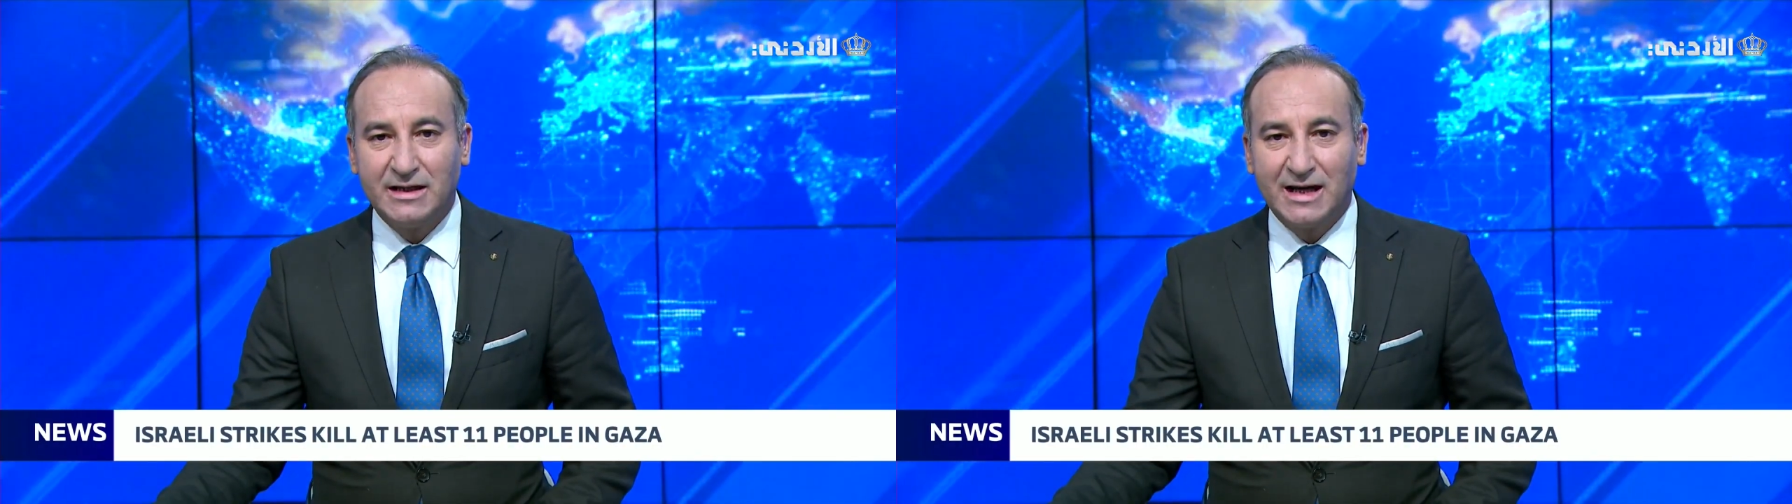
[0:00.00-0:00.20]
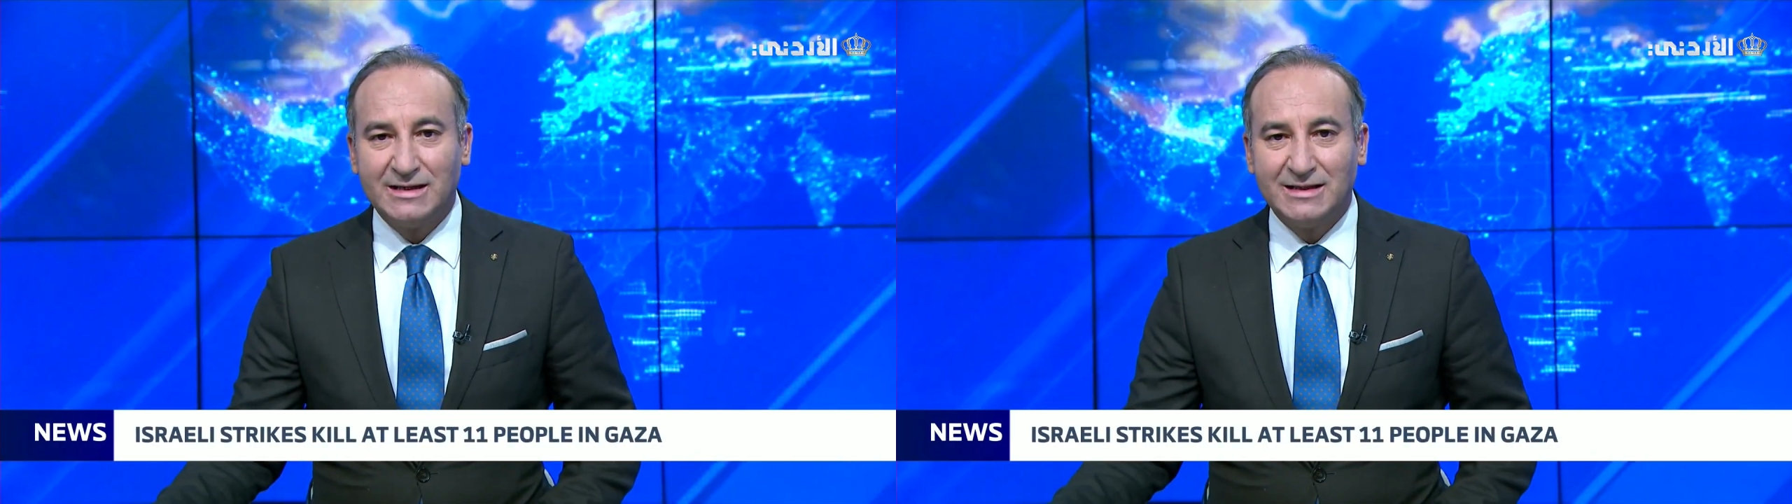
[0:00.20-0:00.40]

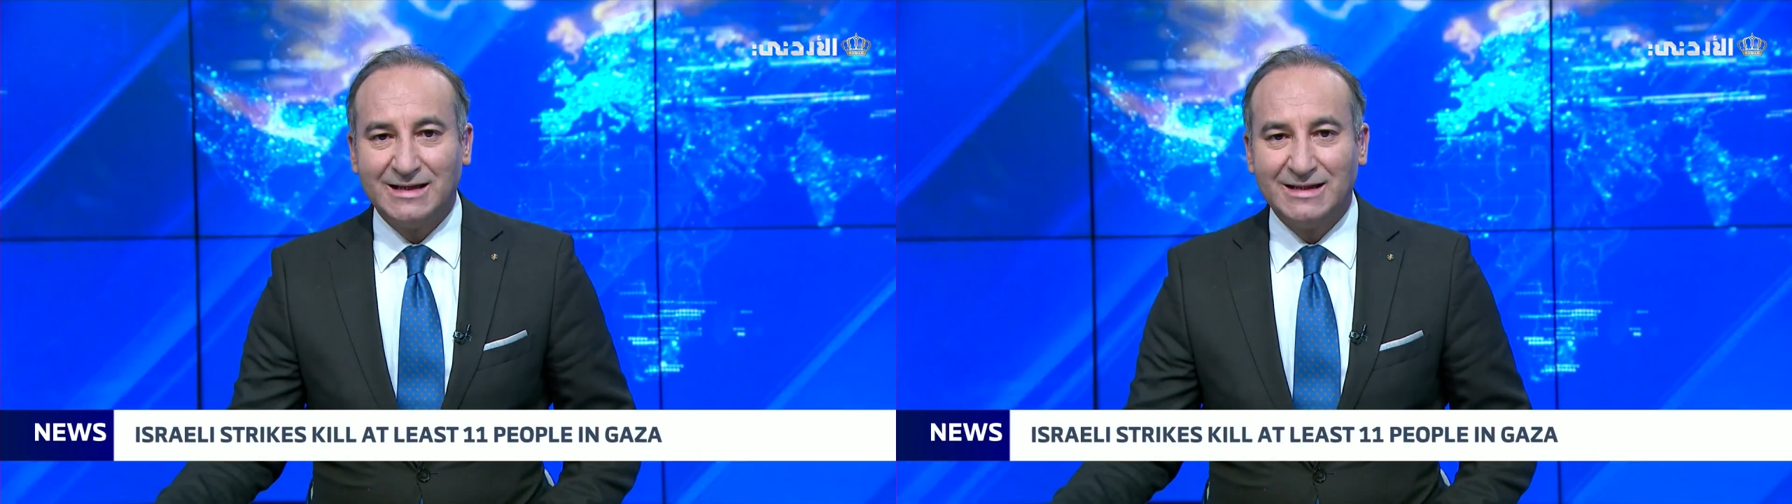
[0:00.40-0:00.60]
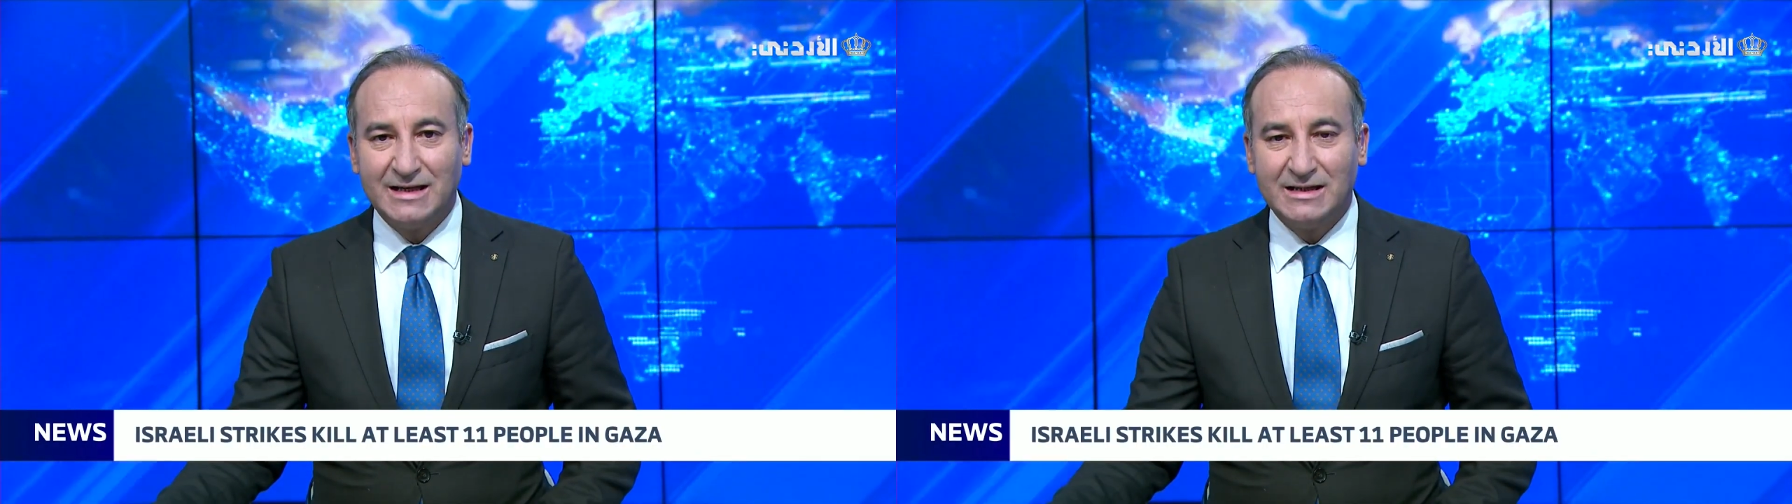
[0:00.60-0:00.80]
Gaza
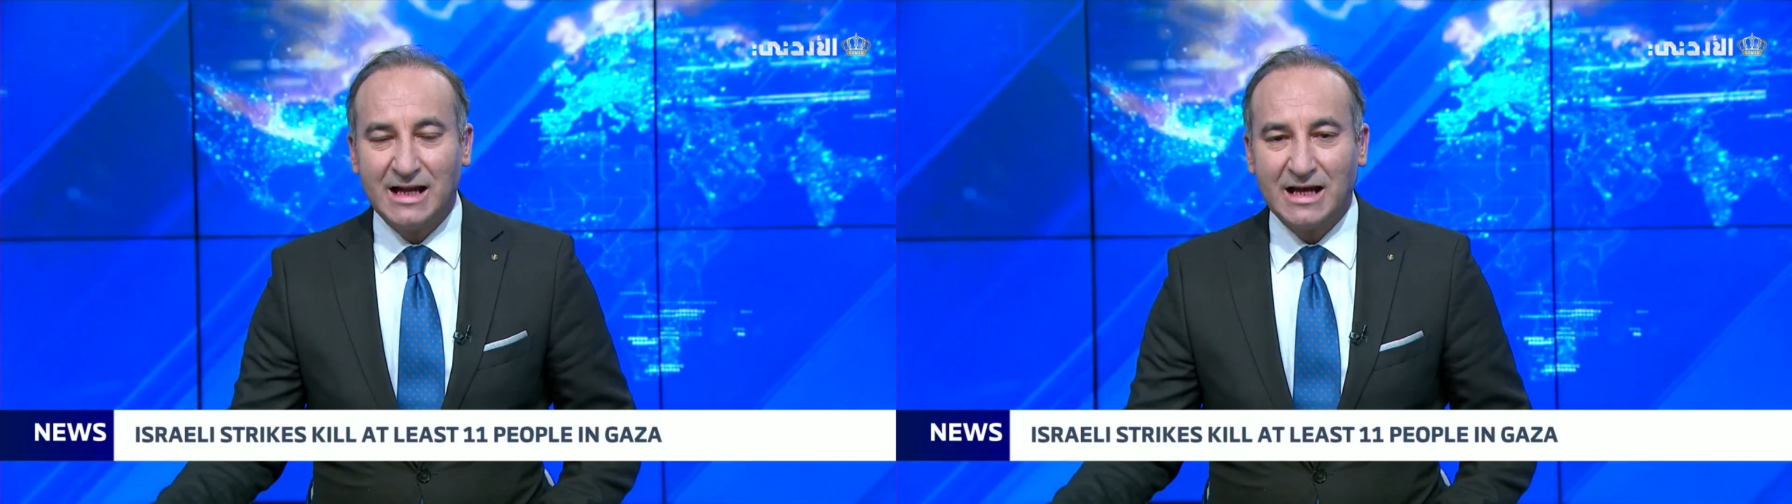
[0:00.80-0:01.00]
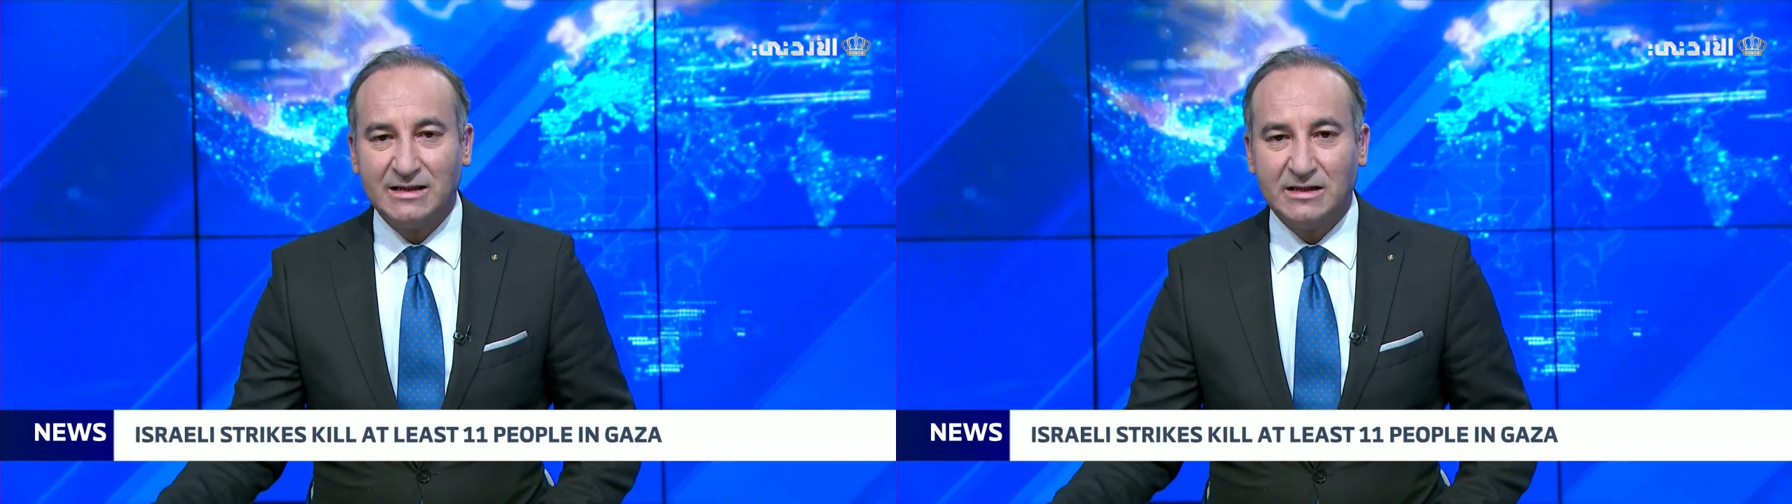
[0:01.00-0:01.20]
since
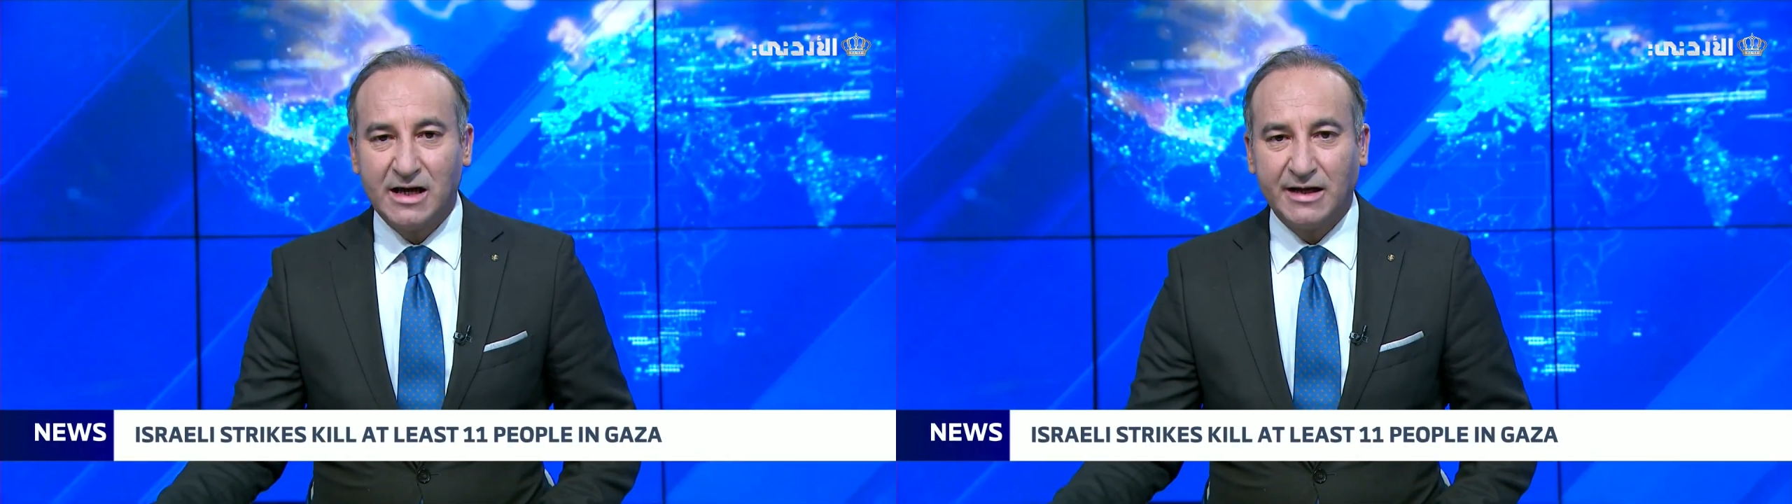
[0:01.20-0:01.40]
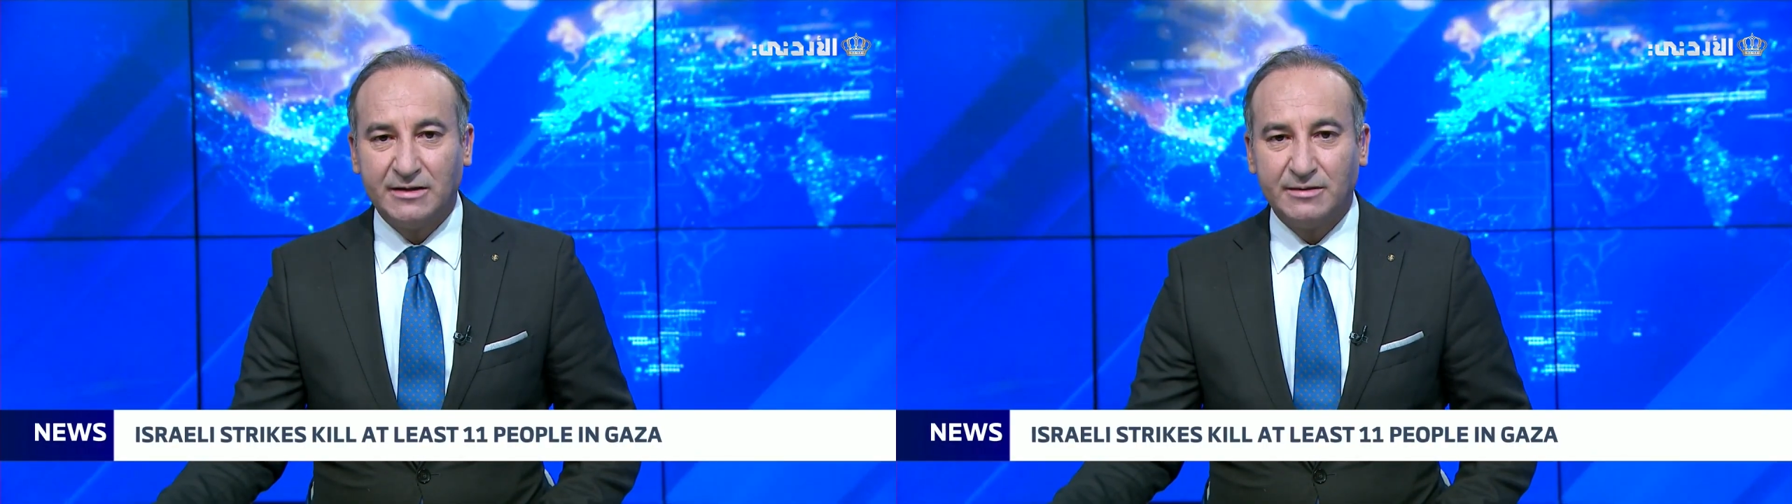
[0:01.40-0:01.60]
last
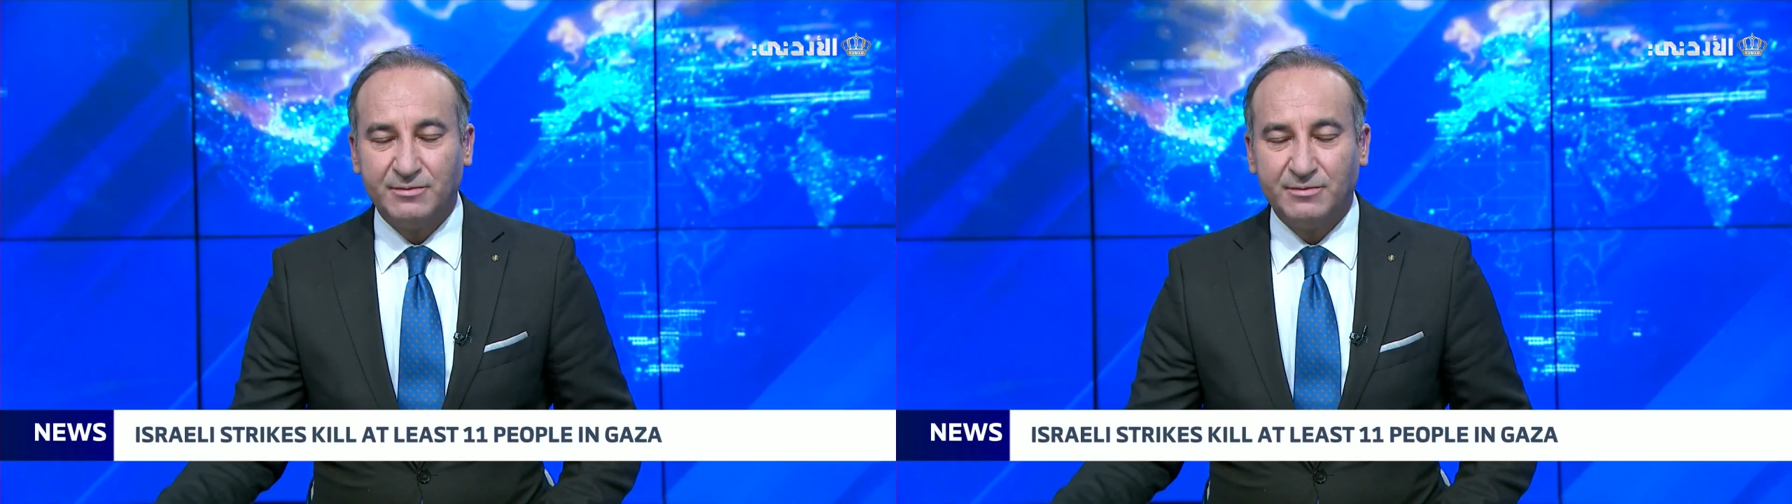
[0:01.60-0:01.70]
night.